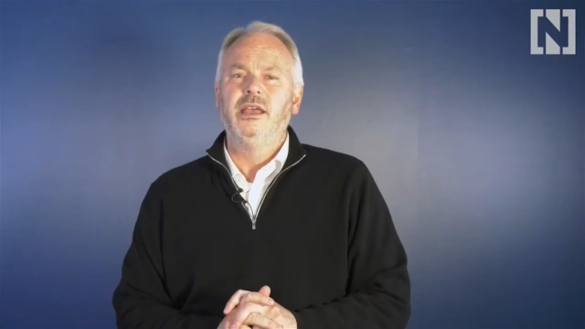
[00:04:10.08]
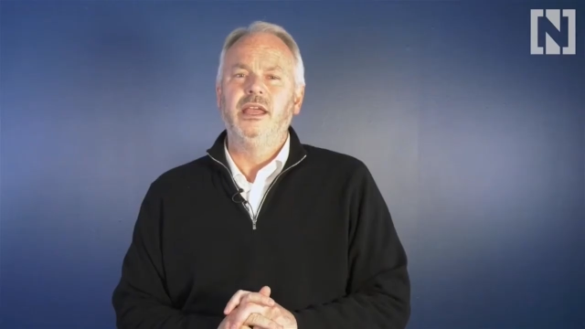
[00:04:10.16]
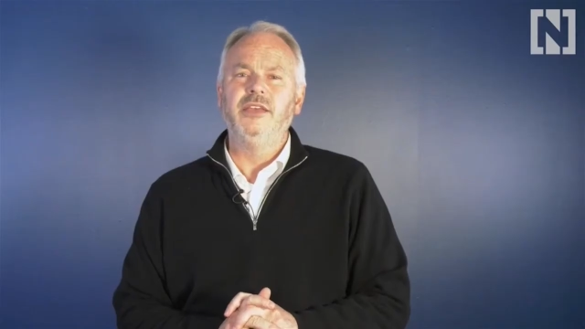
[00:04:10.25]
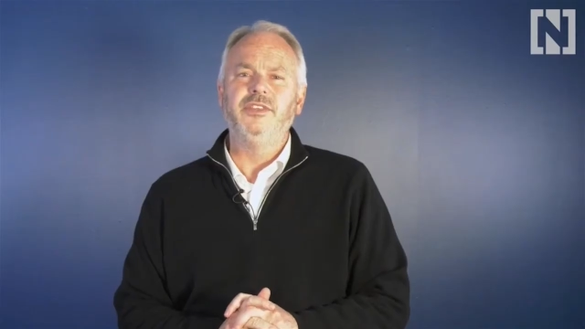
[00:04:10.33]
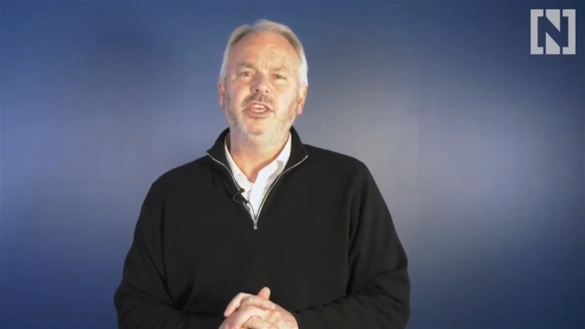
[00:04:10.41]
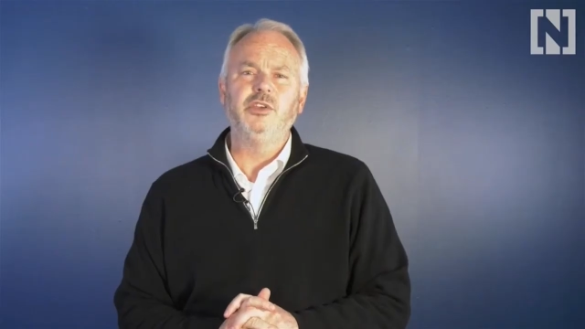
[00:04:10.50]

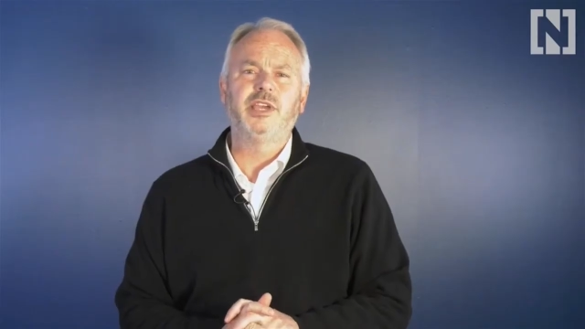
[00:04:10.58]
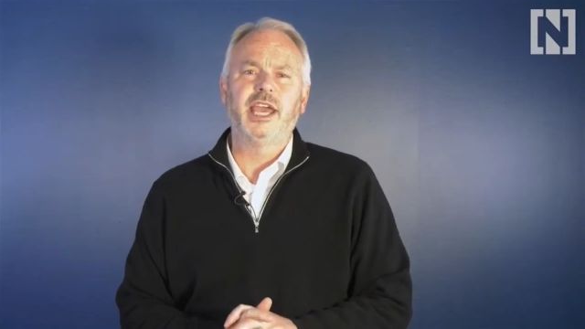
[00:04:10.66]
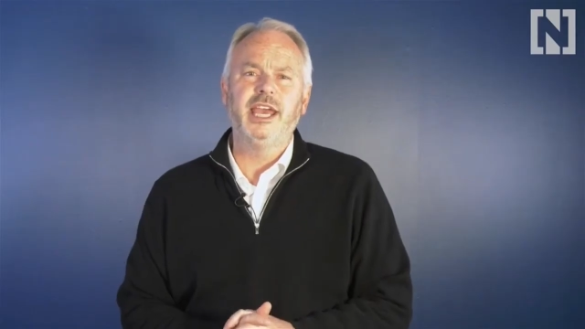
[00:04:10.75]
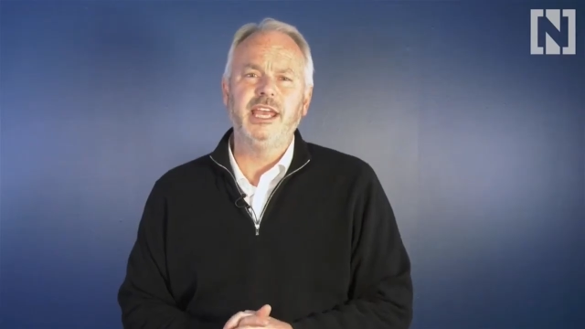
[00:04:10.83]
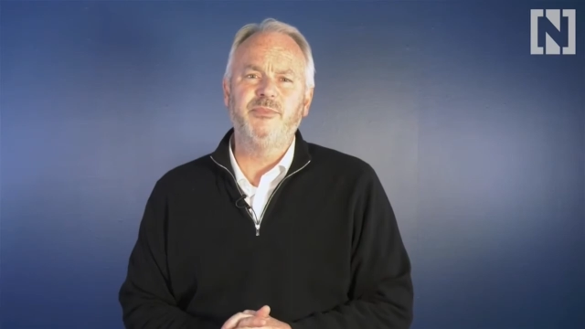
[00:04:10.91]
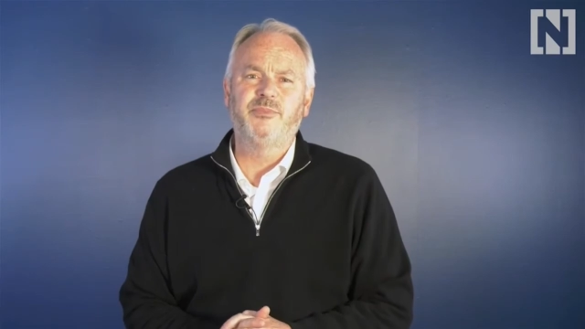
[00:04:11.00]
In the
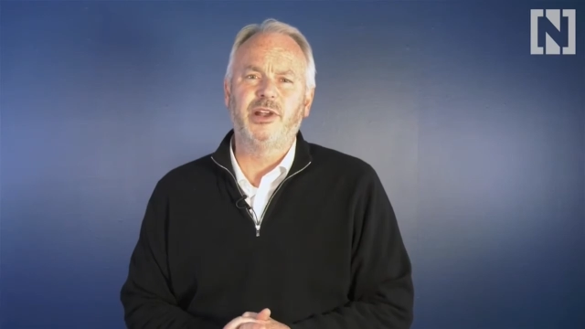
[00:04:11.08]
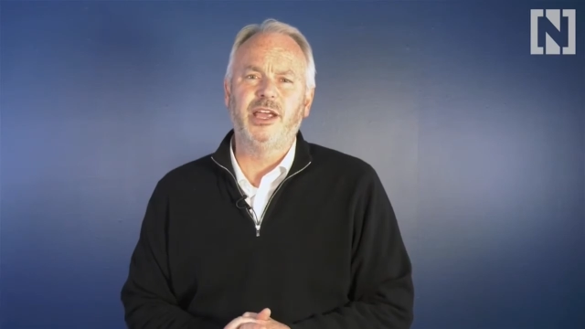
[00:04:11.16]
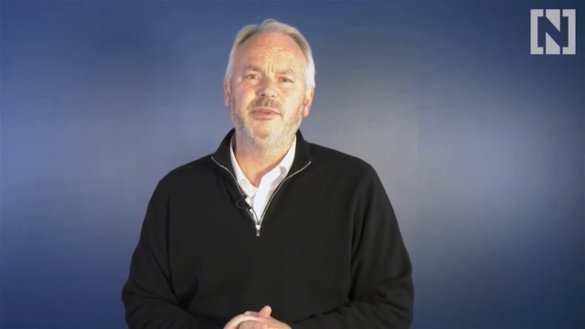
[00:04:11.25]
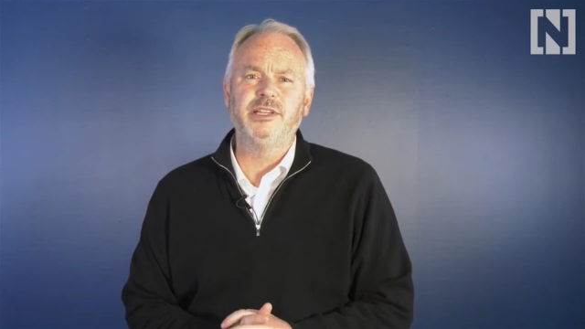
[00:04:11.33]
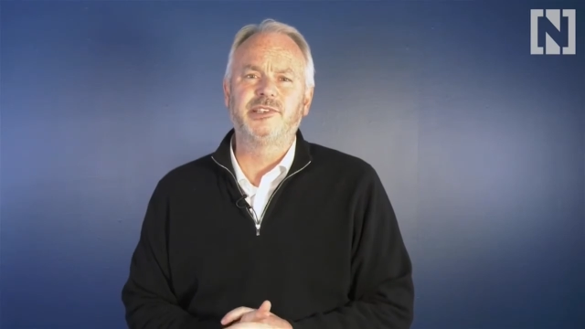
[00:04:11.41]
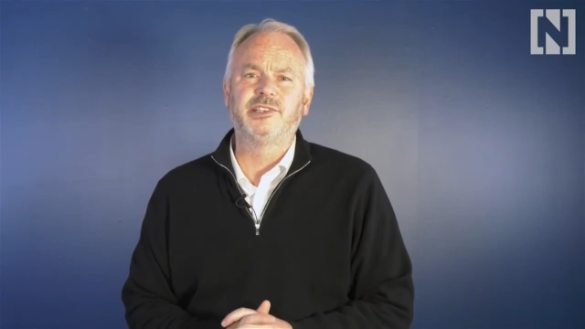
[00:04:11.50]
UK, Prime
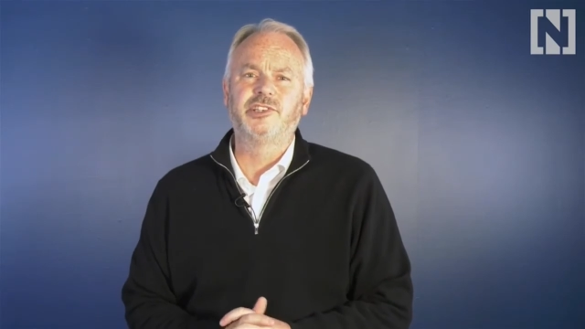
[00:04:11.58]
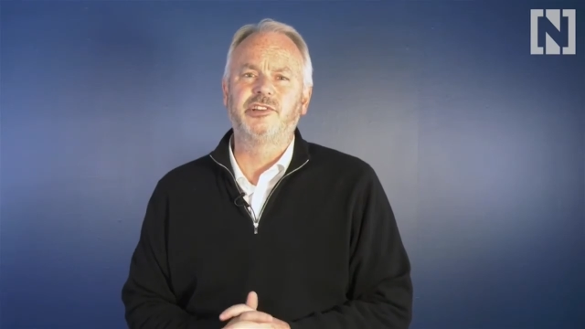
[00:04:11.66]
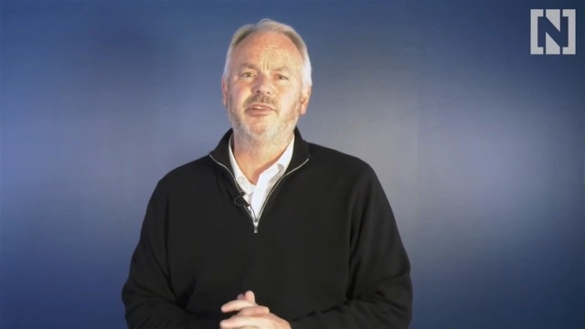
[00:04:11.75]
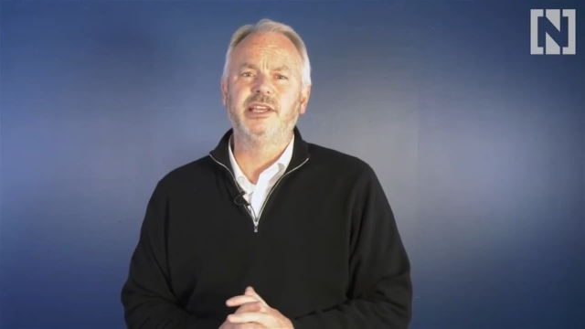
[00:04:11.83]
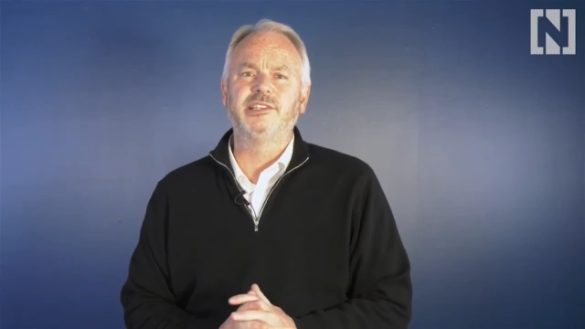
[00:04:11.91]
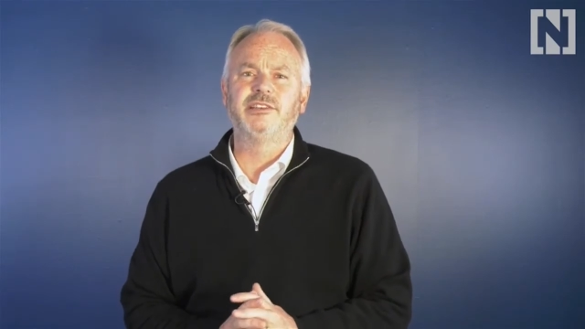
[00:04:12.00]
Minister
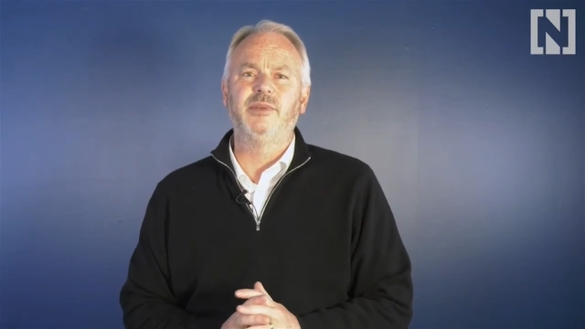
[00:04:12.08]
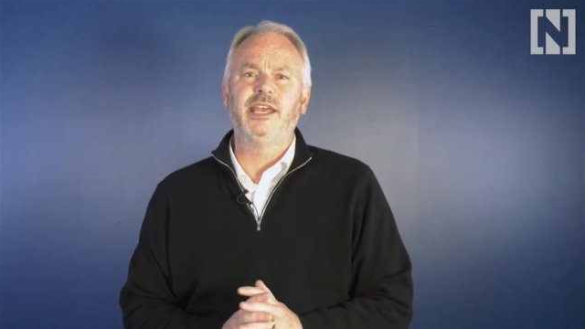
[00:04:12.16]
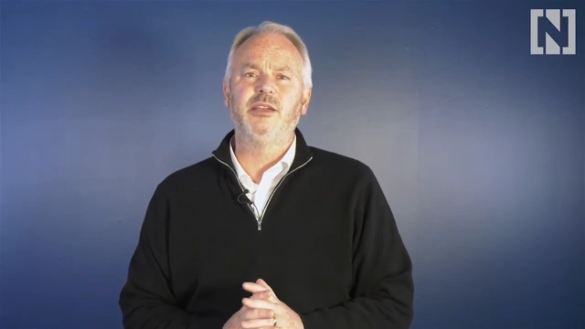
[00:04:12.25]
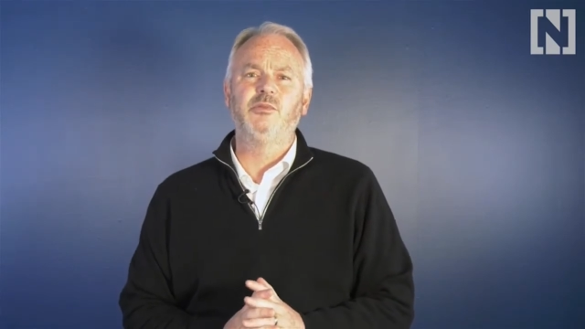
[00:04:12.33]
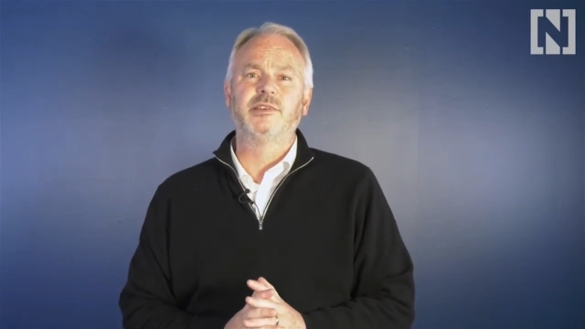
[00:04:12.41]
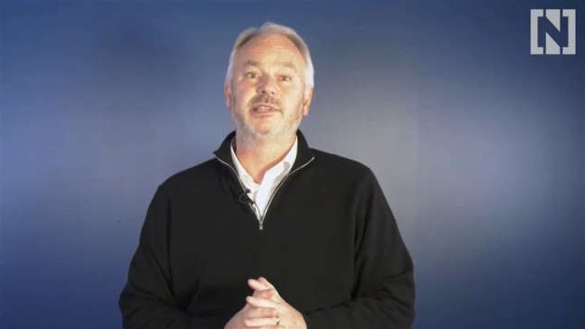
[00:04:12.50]
Theresa
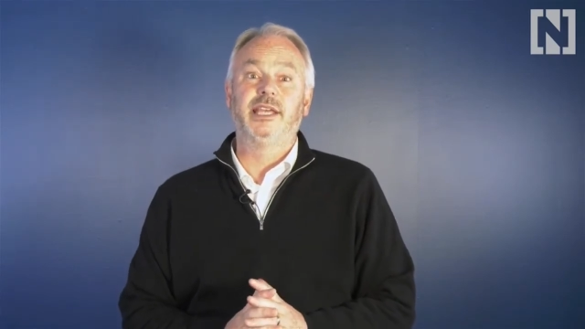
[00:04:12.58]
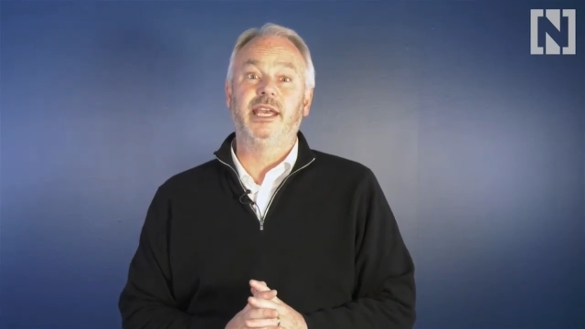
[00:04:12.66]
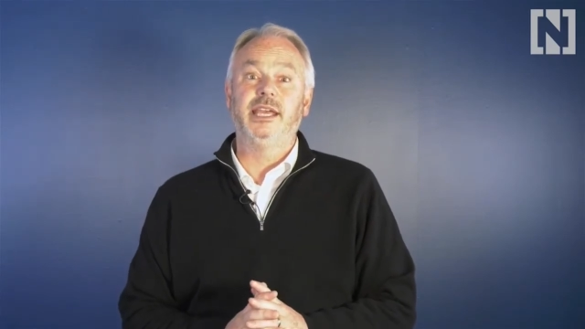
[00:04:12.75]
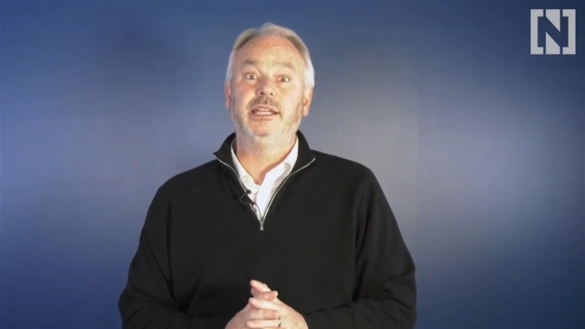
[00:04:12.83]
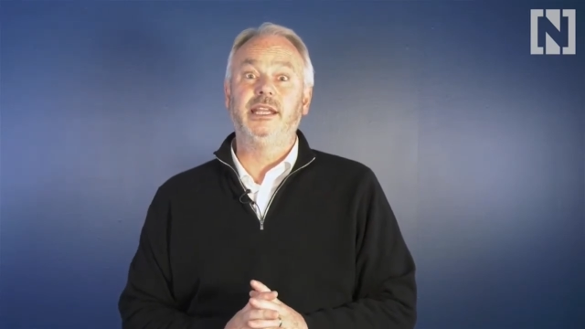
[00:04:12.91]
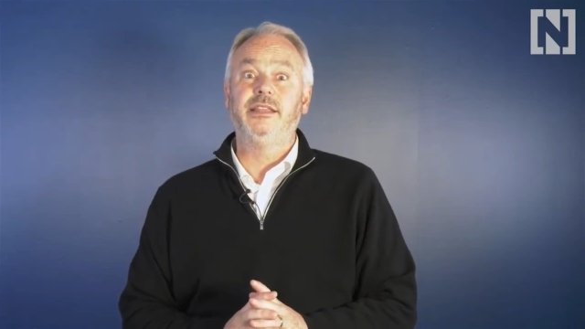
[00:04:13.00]
May was
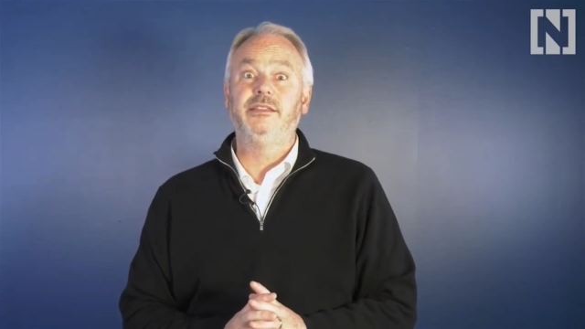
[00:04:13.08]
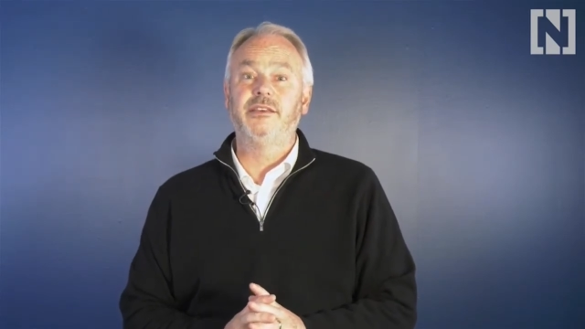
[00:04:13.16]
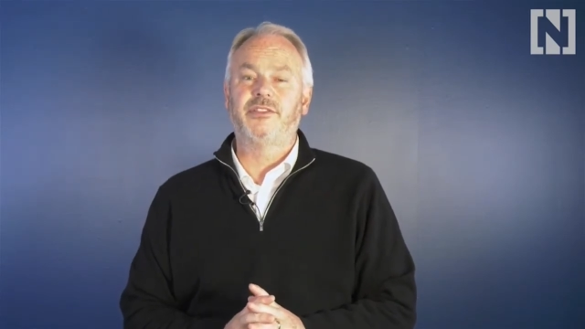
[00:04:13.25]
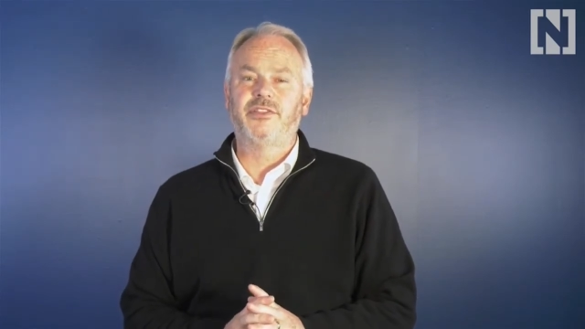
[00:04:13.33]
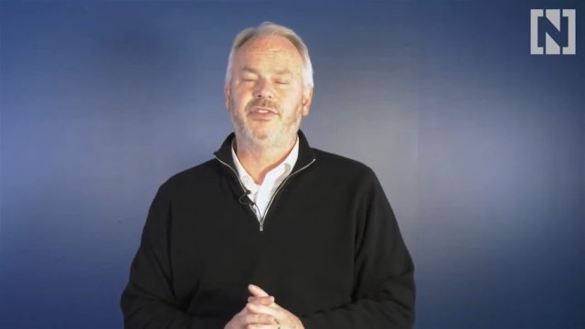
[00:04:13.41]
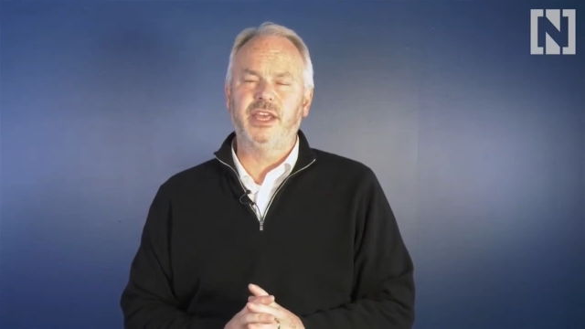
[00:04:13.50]
again in the
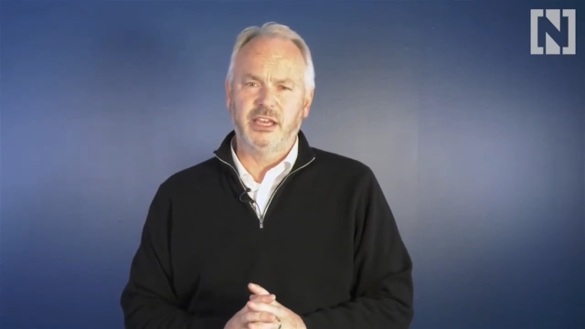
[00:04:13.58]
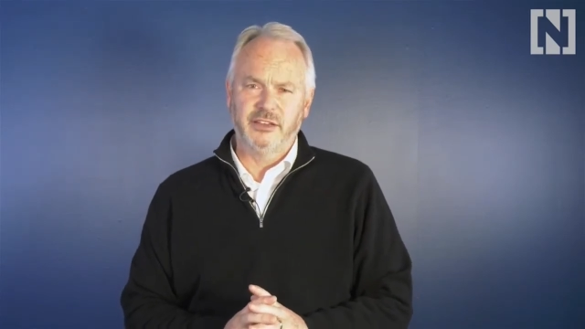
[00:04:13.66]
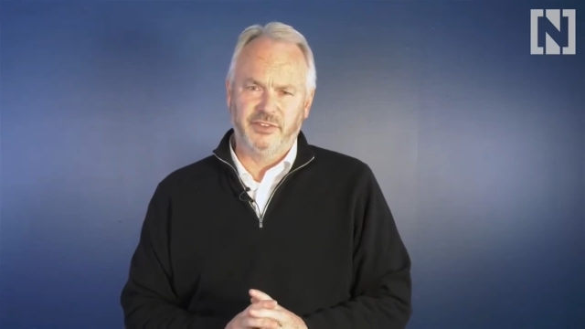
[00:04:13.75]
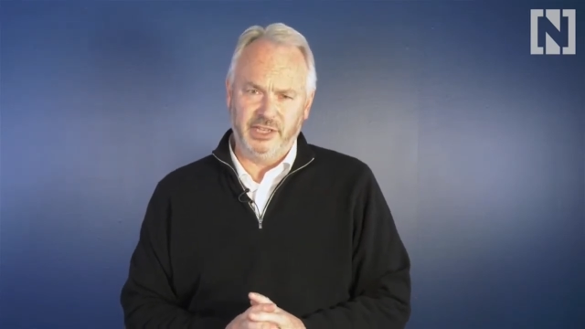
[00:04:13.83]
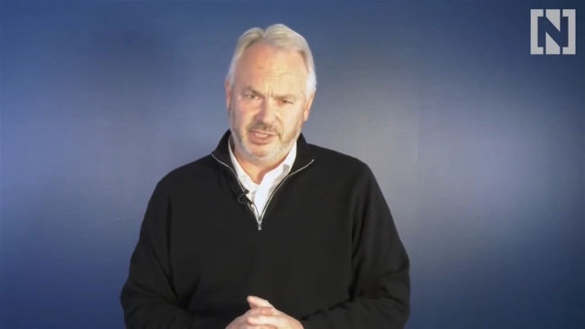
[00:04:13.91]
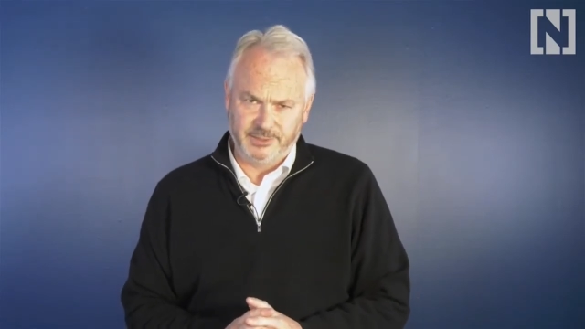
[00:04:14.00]
thick
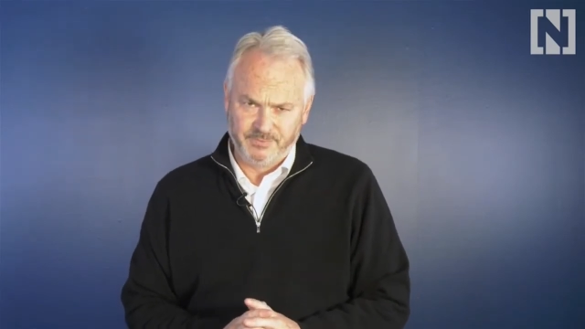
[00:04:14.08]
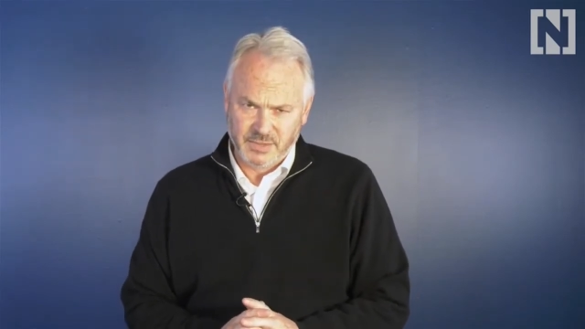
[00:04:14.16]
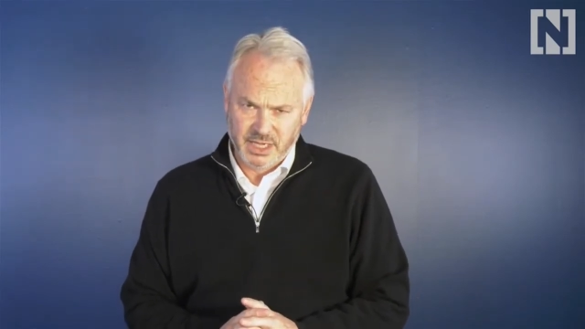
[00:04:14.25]
of it.